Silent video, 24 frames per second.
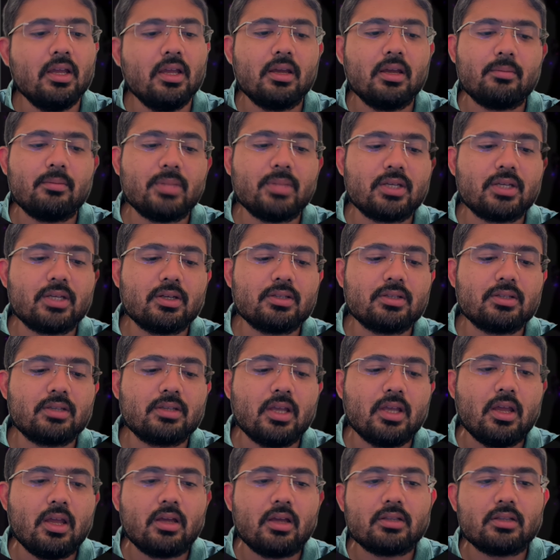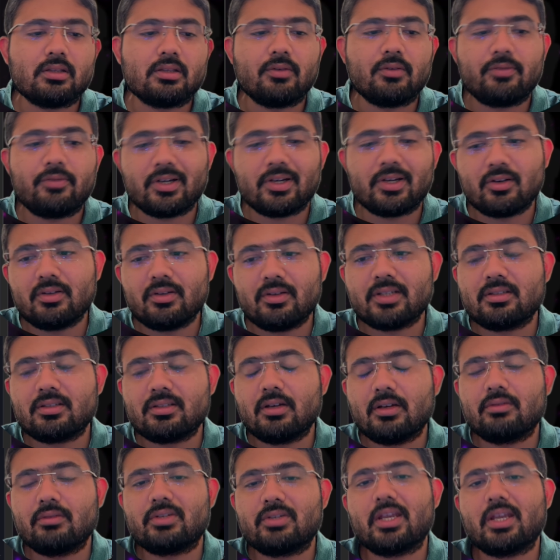because the Federal
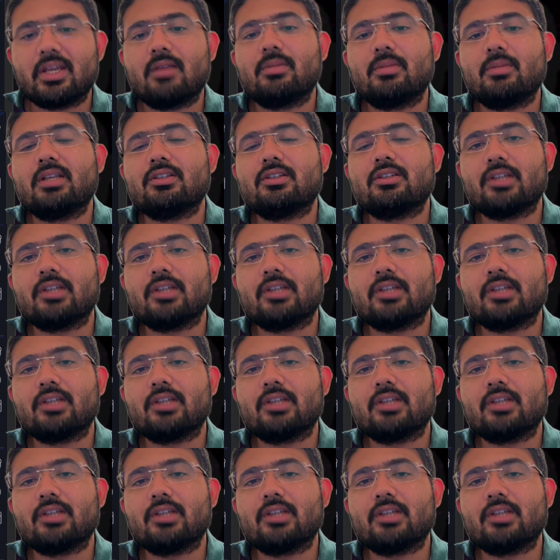Reserve Chairman